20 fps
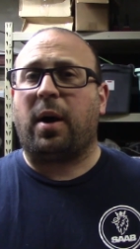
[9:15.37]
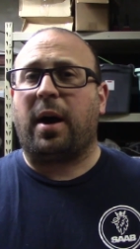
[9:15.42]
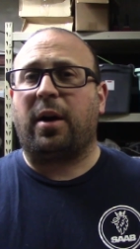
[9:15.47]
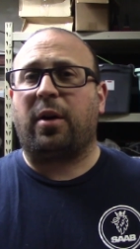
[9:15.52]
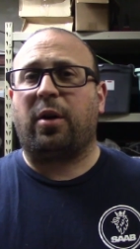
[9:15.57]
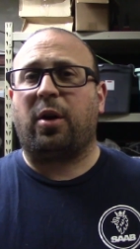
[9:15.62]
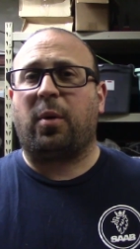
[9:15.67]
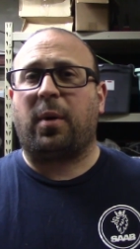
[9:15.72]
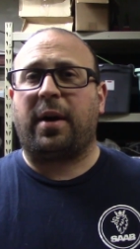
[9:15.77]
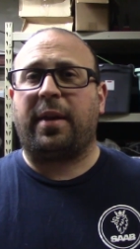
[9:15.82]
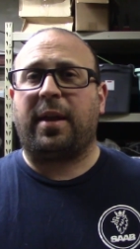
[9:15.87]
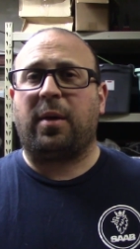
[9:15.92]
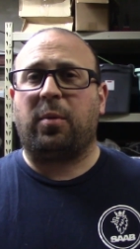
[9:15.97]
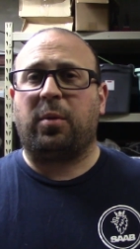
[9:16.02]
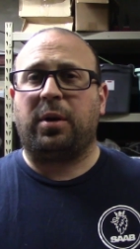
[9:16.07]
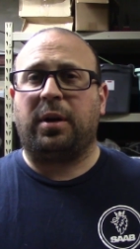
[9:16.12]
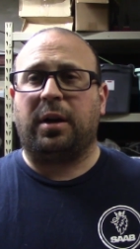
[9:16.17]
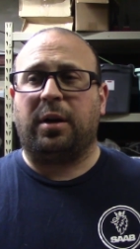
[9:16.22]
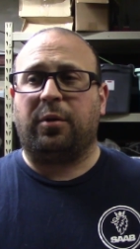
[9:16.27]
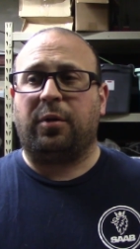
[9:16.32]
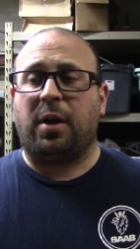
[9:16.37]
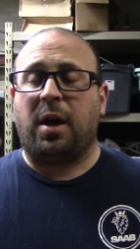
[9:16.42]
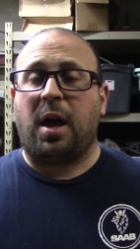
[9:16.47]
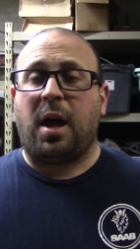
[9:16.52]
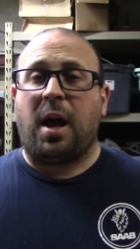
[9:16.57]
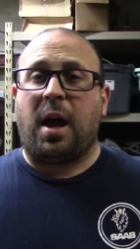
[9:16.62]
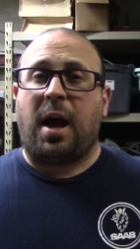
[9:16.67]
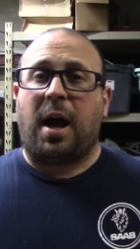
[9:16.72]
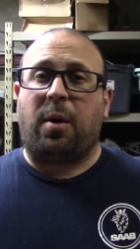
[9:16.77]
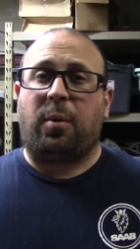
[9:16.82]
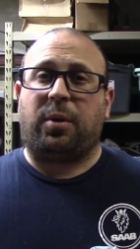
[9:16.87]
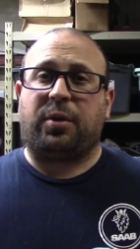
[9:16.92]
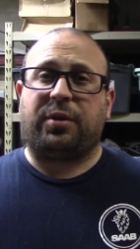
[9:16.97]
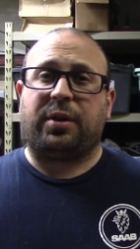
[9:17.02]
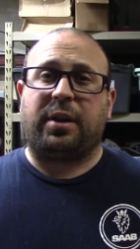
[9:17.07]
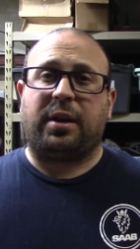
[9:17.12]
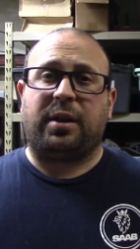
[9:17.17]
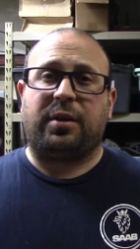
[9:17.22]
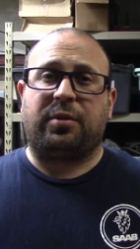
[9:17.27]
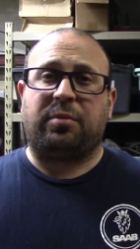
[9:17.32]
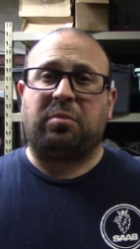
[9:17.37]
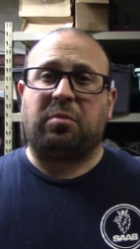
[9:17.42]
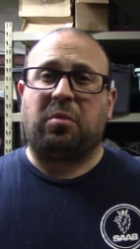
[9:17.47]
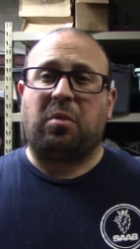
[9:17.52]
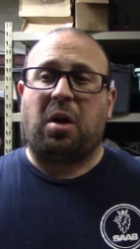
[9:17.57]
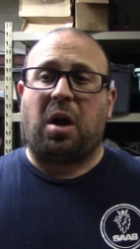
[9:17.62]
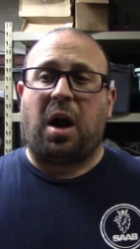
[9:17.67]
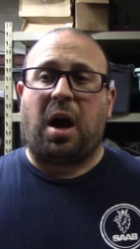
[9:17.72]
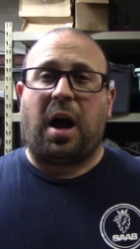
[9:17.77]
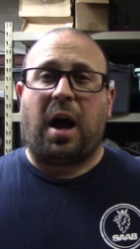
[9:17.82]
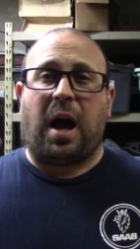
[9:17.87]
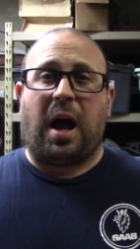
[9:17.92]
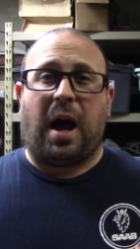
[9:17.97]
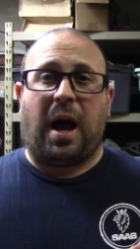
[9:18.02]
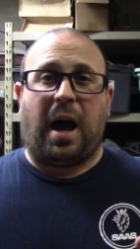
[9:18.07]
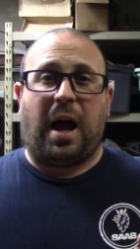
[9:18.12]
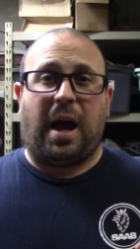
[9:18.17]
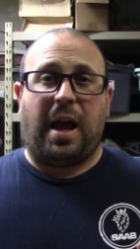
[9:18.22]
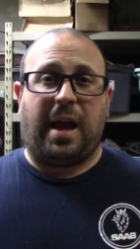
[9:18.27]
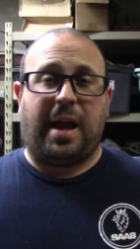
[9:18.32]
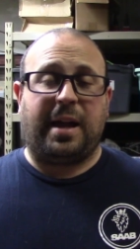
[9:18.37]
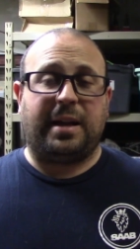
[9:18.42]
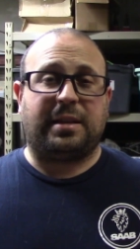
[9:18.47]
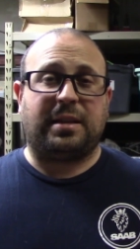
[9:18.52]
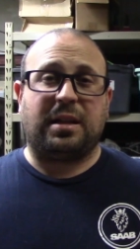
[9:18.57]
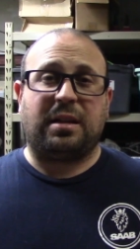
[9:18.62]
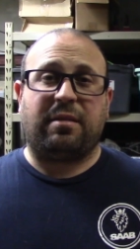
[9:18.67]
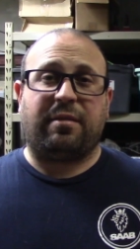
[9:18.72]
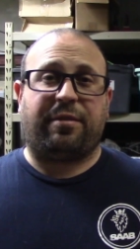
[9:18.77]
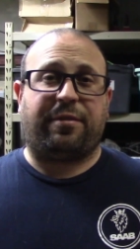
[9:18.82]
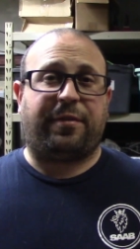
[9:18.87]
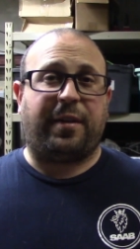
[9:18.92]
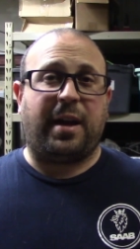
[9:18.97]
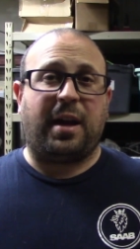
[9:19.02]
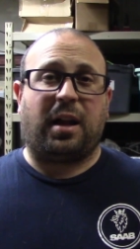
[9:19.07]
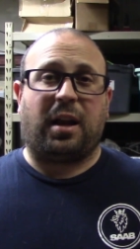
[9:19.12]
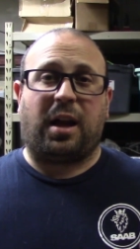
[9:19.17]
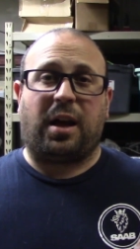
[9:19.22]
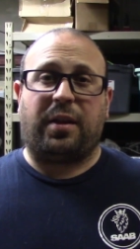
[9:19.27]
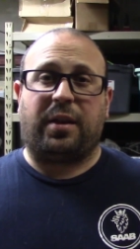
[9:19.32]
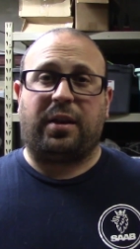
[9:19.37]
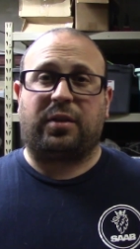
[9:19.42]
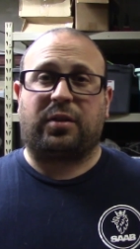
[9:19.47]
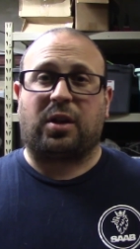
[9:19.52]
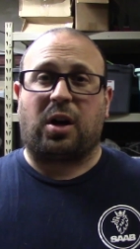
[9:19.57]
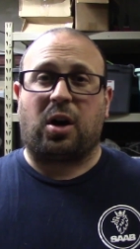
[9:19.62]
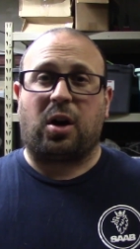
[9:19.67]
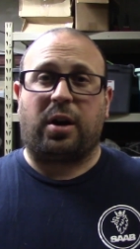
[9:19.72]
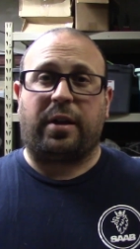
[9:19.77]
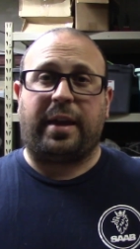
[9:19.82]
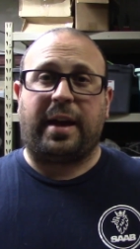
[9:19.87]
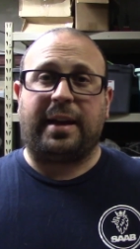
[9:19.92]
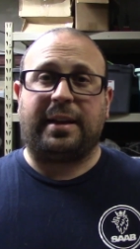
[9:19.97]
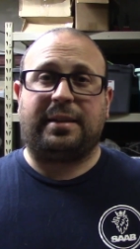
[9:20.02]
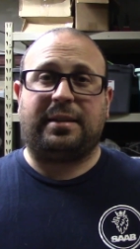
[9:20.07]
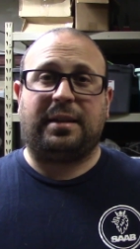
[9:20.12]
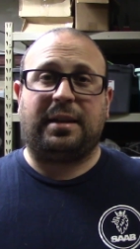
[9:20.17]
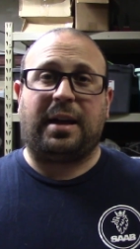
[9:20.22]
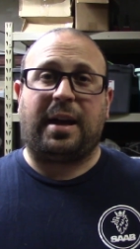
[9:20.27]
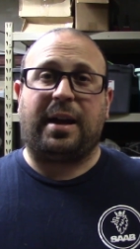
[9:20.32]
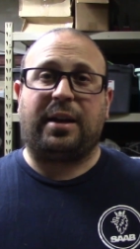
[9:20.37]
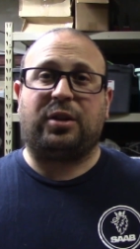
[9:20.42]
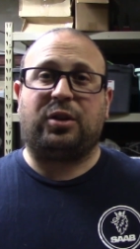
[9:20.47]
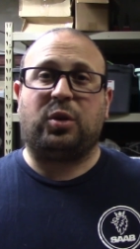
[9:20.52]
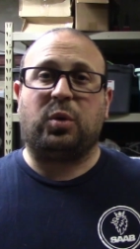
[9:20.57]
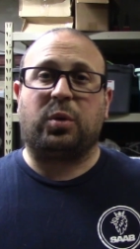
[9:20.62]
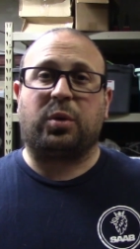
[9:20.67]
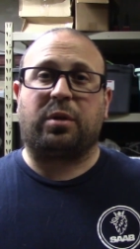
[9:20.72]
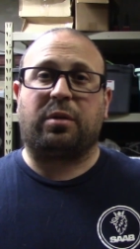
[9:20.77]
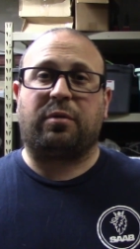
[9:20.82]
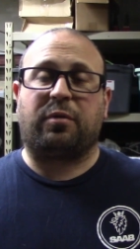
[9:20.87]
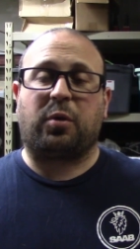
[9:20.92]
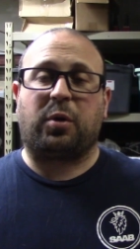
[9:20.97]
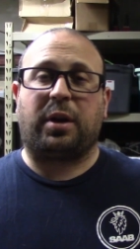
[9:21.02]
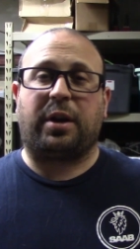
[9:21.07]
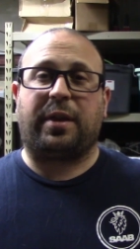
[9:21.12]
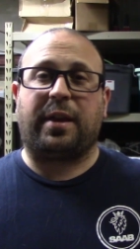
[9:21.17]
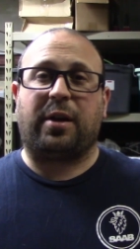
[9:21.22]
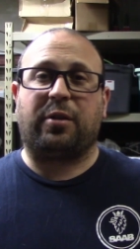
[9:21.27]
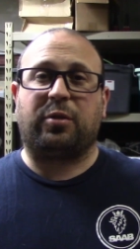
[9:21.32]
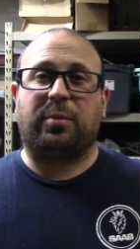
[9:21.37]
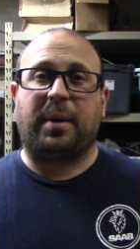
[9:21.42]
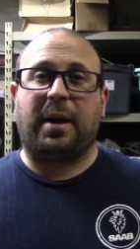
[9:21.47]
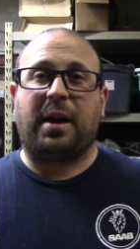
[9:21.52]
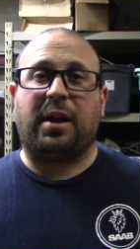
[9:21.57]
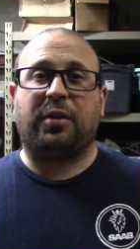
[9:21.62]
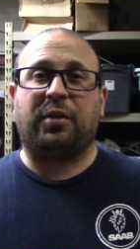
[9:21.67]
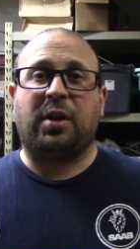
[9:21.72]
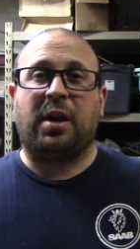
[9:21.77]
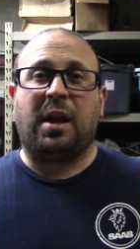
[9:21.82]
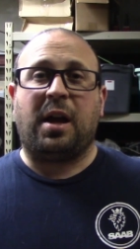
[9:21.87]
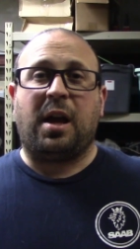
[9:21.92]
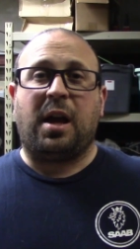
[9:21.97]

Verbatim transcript: I don't know why they wouldn't have. I will say this: it didn't fail on this car, and that T had 240,000 miles.